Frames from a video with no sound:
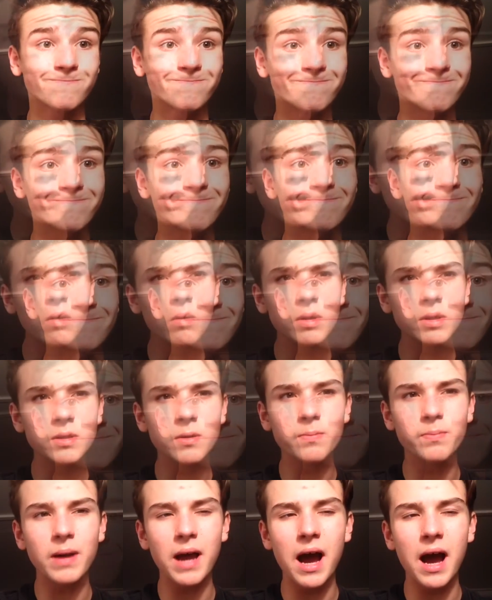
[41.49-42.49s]
The video was
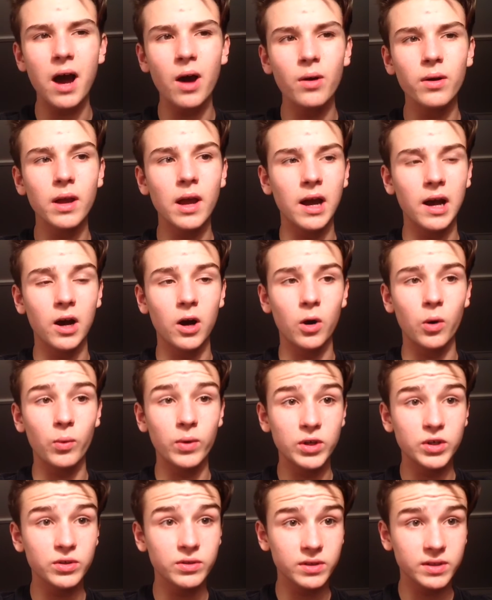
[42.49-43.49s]
about how
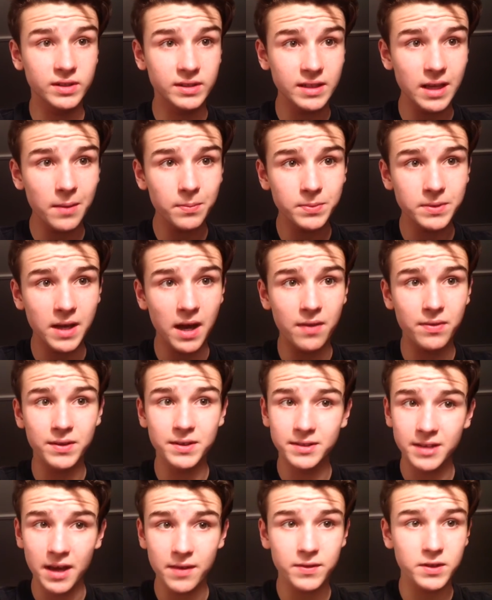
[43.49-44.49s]
we should accept death,
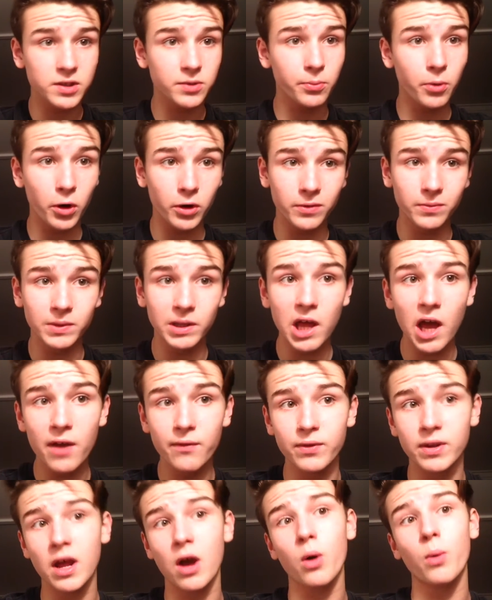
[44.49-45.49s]
and death is a part of
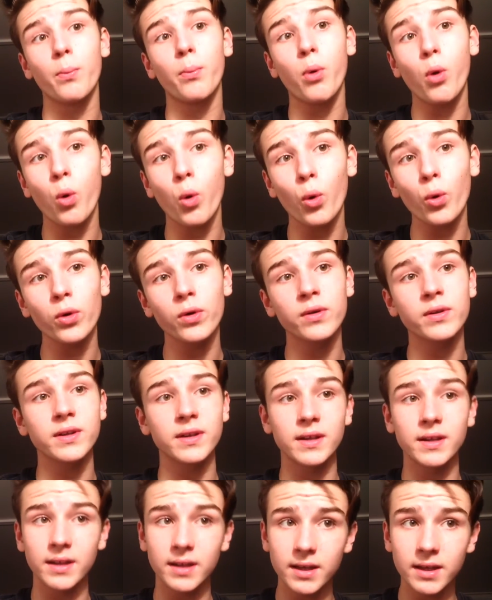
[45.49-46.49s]
life, and how important
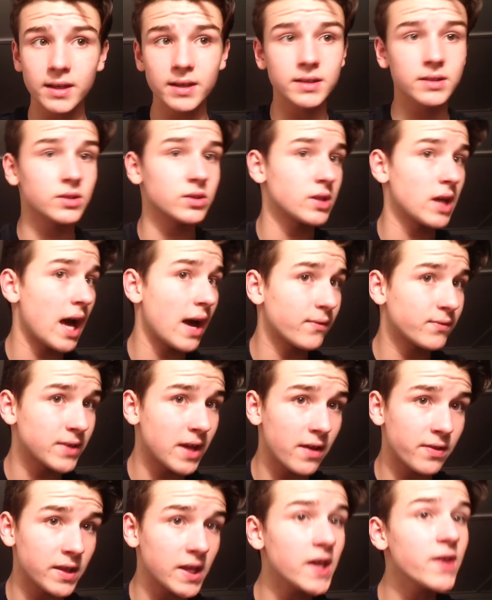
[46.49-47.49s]
it is to have
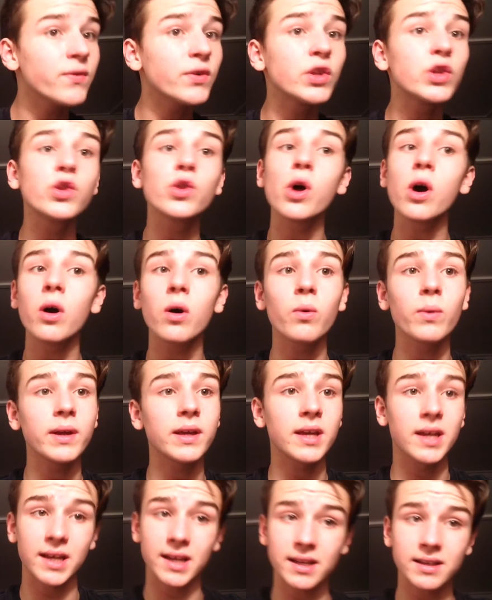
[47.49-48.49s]
death, even though we
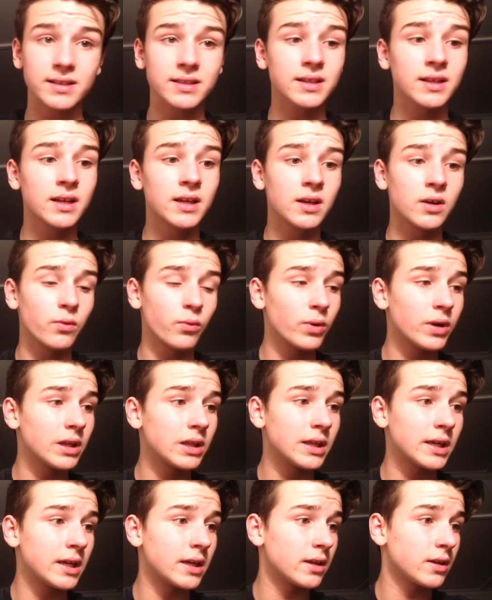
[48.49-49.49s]
can't
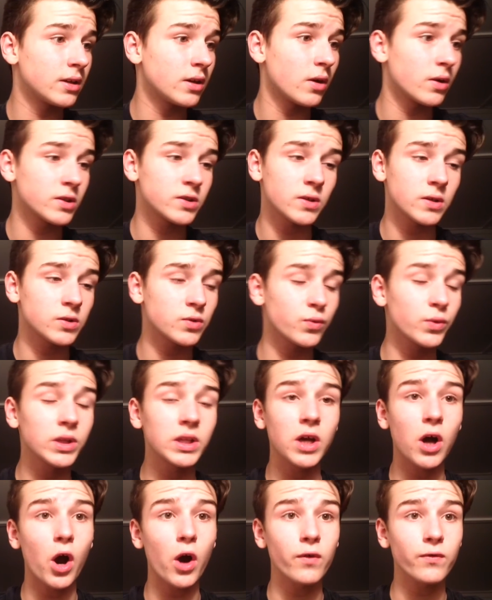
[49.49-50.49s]
really, you know, it's
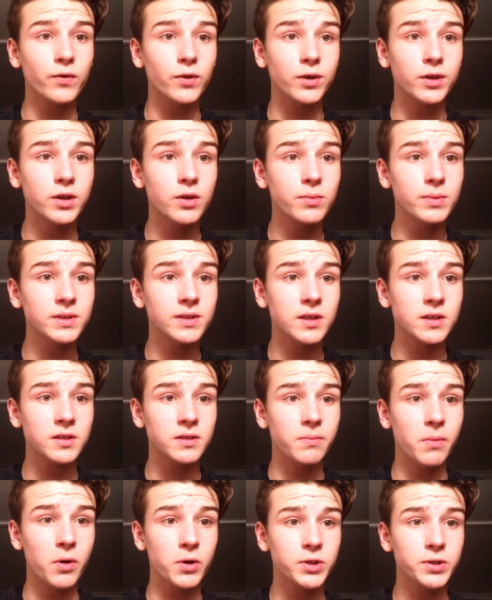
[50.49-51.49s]
really hard for humans as
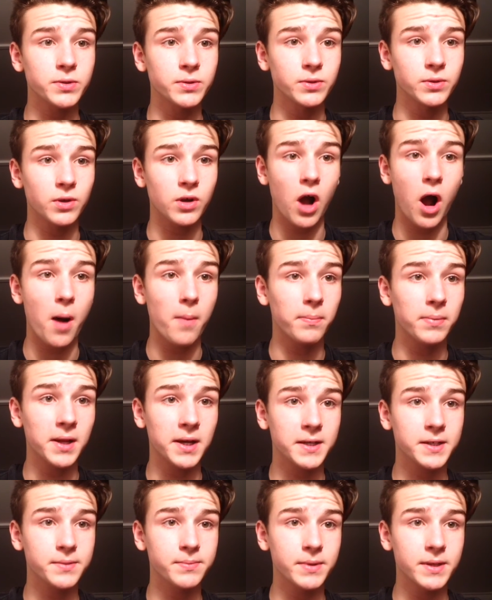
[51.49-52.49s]
an emotional,
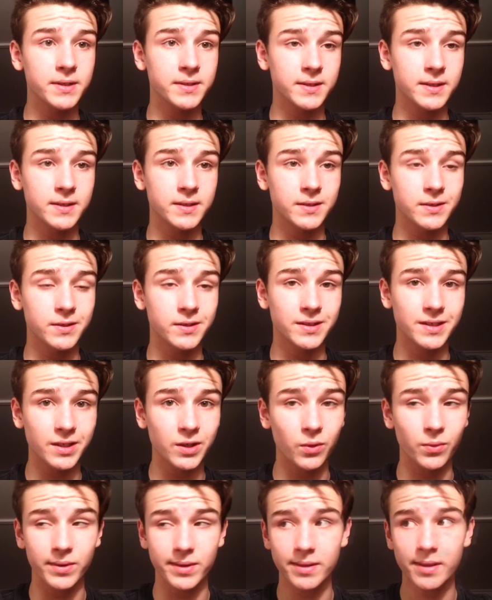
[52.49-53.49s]
complex species to
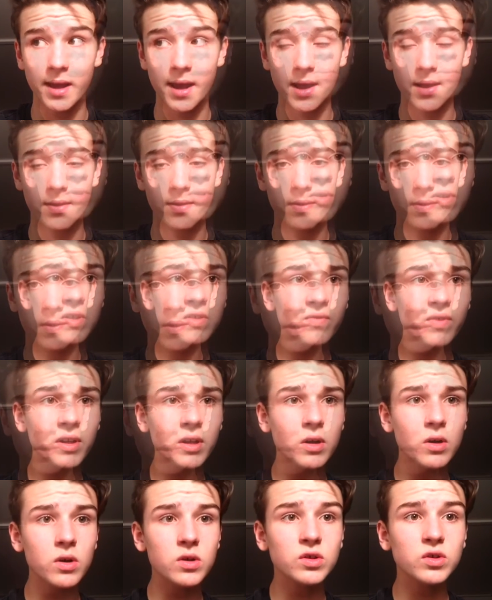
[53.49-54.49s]
deal with that. So this
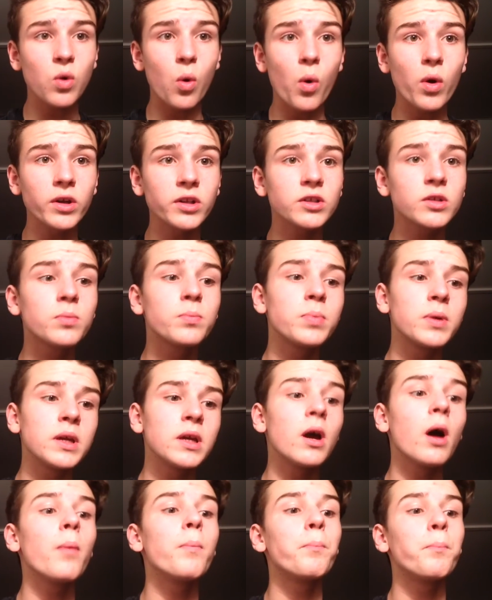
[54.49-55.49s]
video is going to
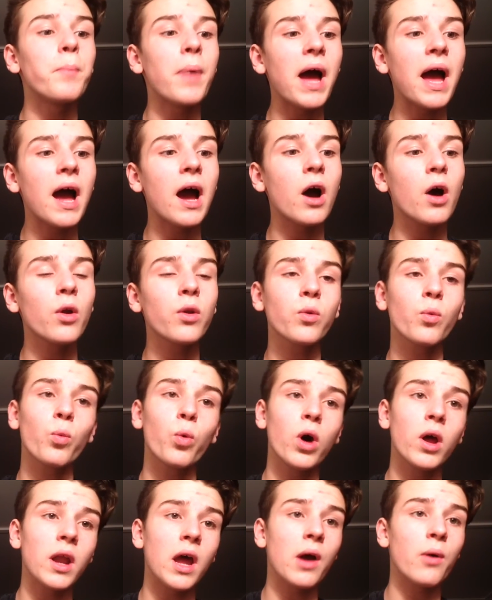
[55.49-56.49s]
be about
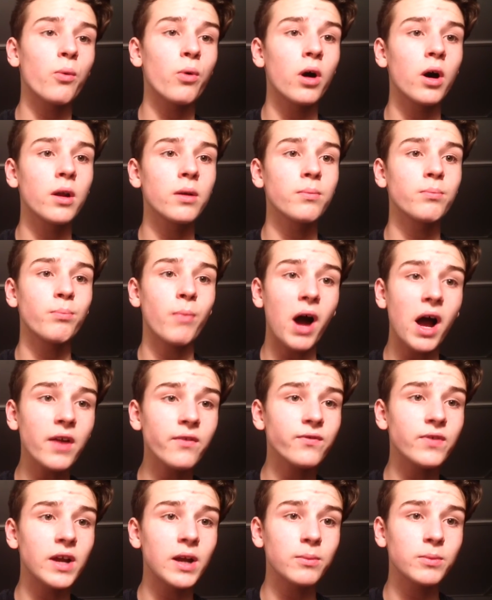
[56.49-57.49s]
what I want my
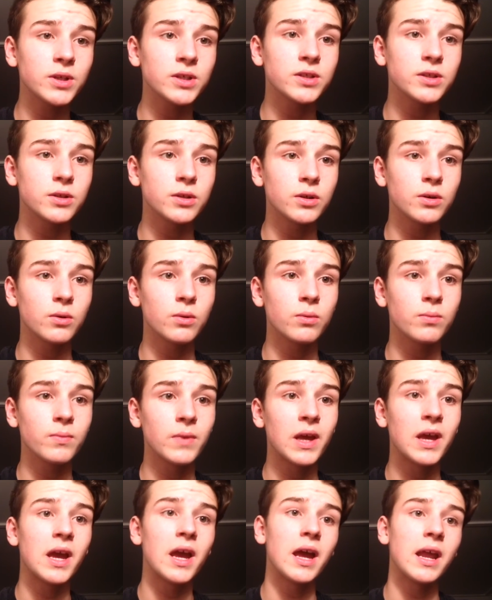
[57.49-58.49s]
family to do
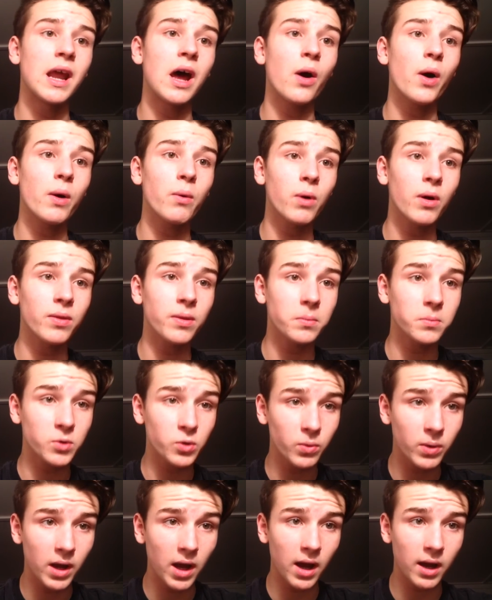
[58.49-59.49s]
and how I want them
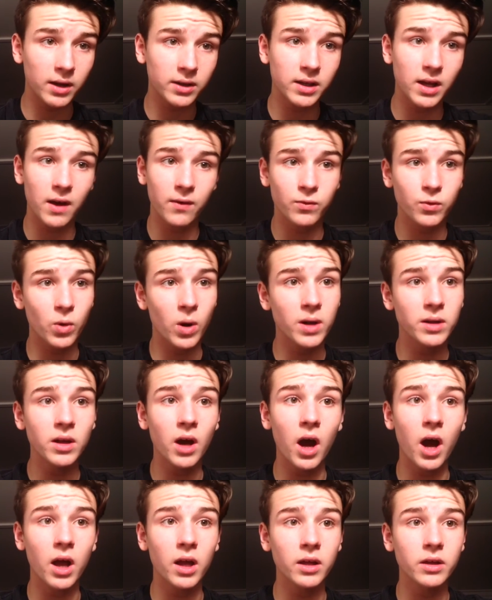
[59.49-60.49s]
to react after I
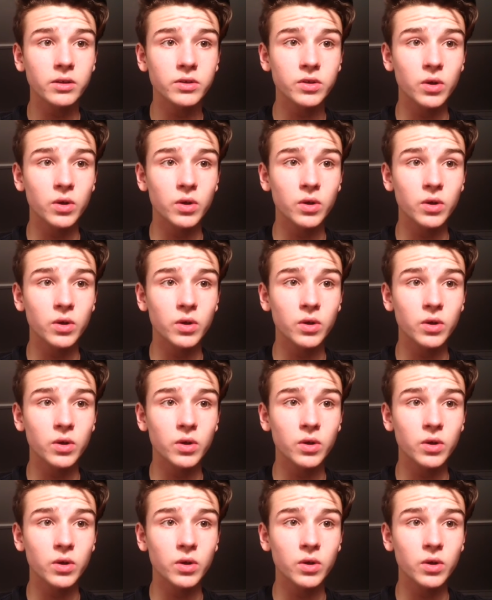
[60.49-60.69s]
die.